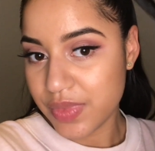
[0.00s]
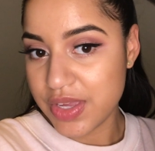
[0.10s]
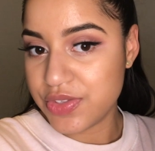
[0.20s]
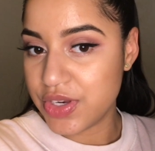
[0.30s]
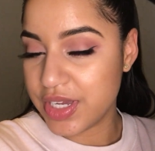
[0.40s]

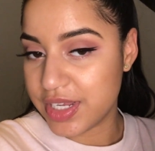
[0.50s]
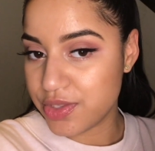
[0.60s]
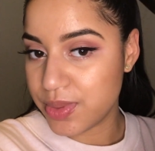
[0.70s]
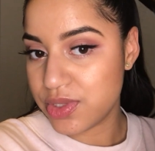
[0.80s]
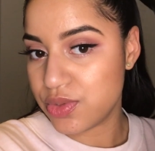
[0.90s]
So you're gonna
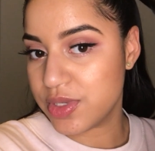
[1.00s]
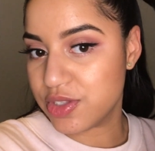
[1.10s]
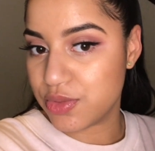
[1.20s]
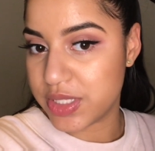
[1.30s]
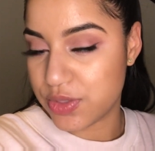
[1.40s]
twist, twist,
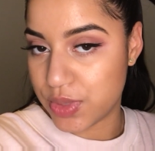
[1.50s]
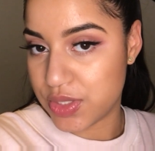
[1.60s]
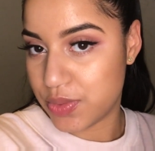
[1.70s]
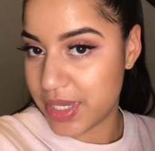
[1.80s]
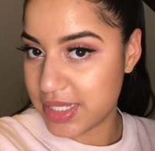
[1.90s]
twist, twist,
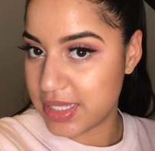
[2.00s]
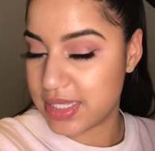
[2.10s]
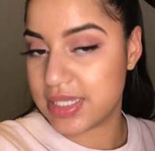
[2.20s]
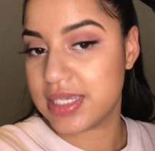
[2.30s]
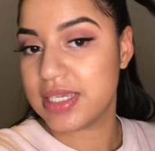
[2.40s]

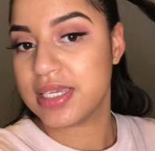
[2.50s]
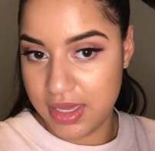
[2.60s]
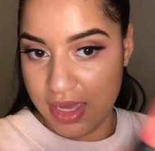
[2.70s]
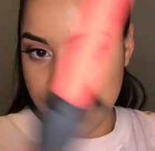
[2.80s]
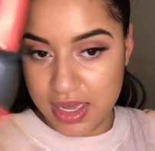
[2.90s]
twist.
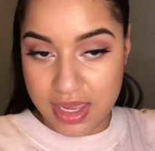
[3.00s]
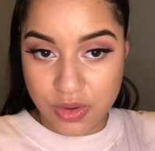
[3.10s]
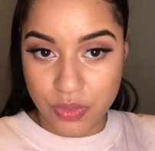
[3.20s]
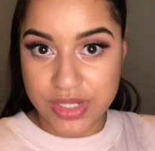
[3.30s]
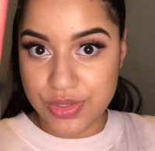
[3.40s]
And
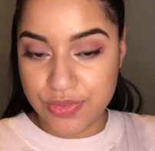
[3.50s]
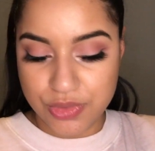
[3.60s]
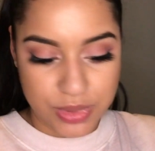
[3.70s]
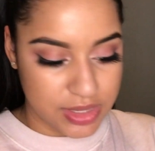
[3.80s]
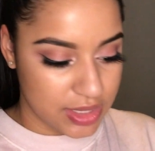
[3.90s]
once you've
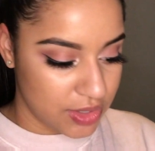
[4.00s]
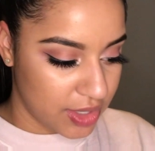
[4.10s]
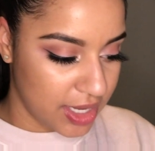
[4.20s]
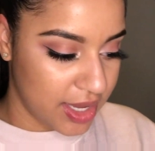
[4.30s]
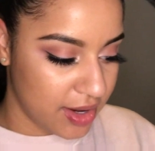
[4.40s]
twisted your
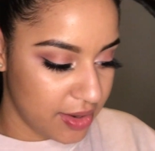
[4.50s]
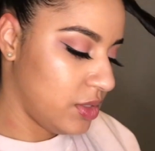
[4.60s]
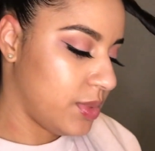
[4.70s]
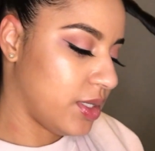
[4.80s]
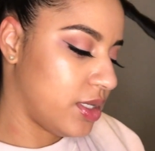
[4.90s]
hair, oh
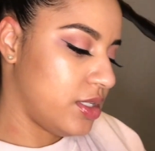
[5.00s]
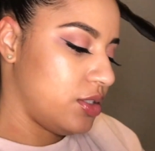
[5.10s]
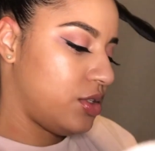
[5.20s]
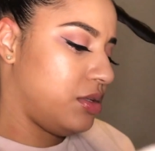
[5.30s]
my gosh.